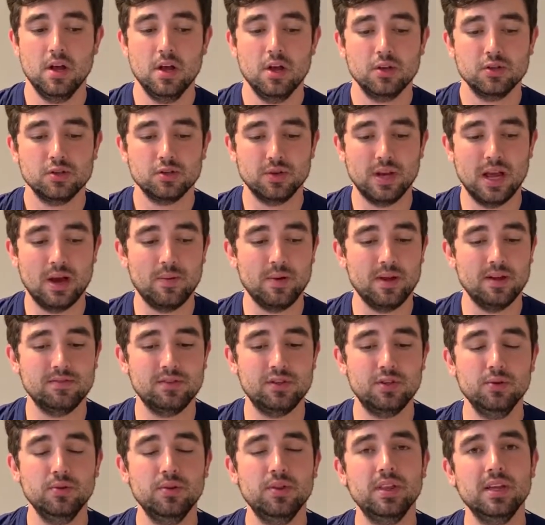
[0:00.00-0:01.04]
So now we have
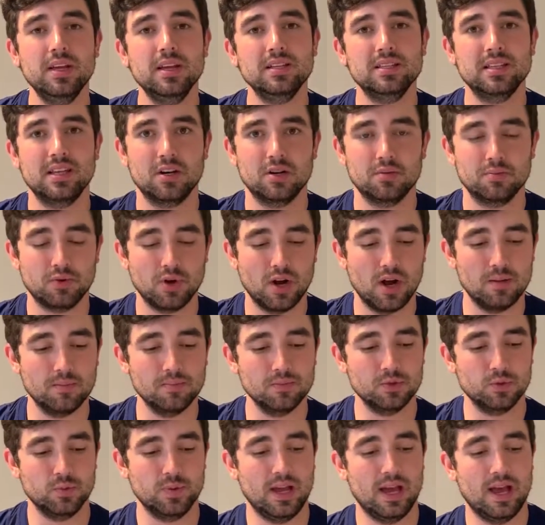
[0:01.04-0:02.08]
2 things that are problems.
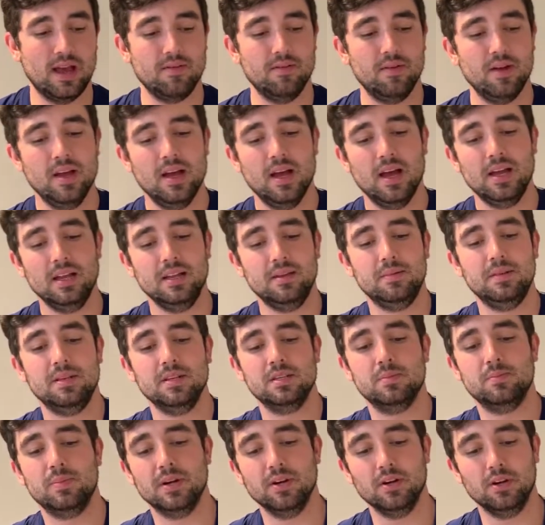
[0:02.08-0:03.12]
We have a
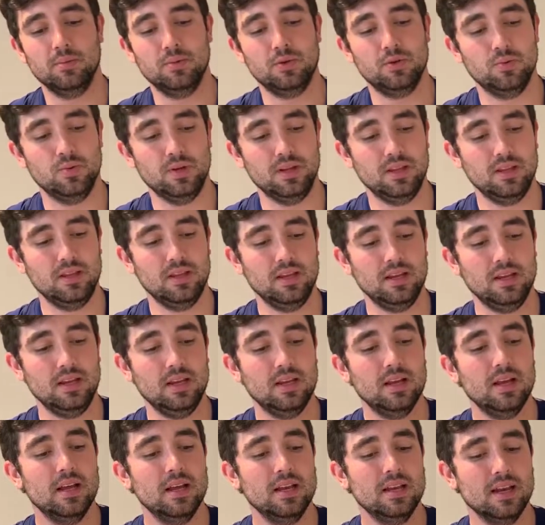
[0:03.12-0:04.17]
disparity between the
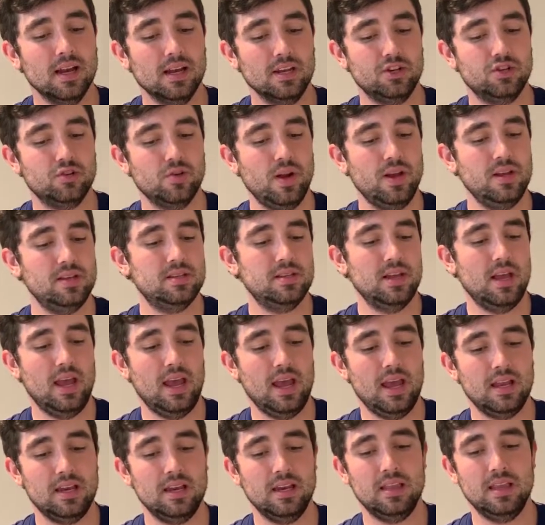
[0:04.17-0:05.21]
nitrates
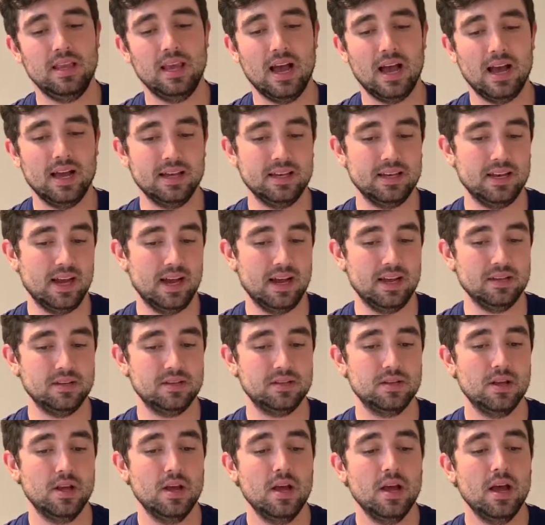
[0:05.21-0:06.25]
and the
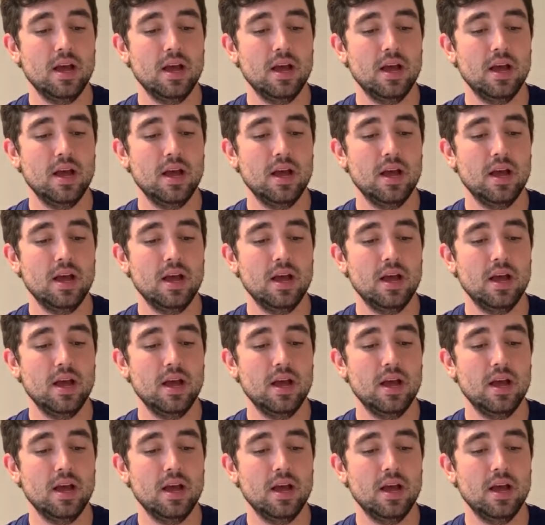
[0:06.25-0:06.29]
iodides.